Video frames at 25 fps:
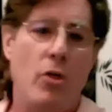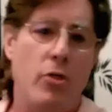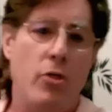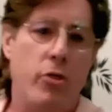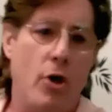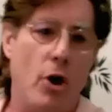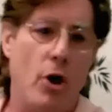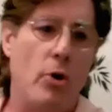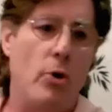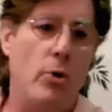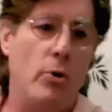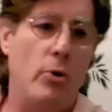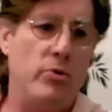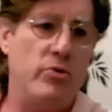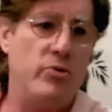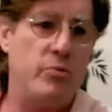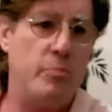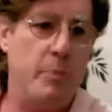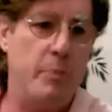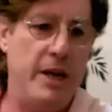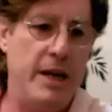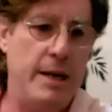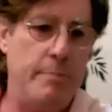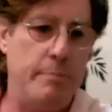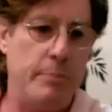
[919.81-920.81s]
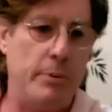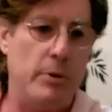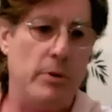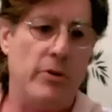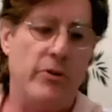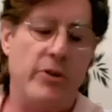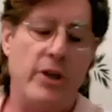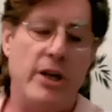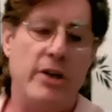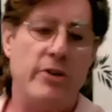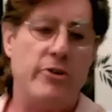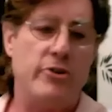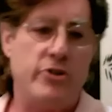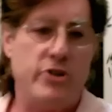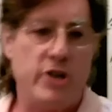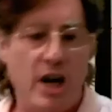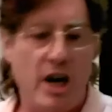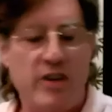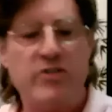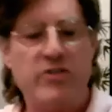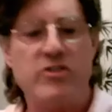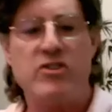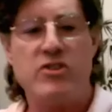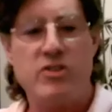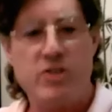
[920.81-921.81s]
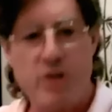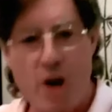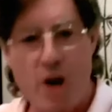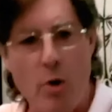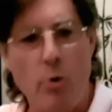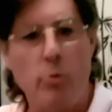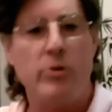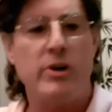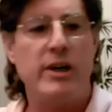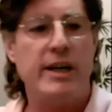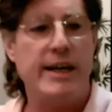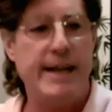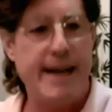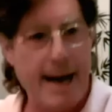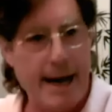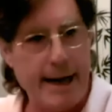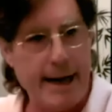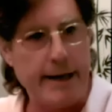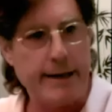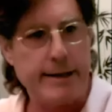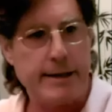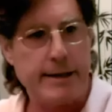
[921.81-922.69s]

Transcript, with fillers: those people that just don't get it,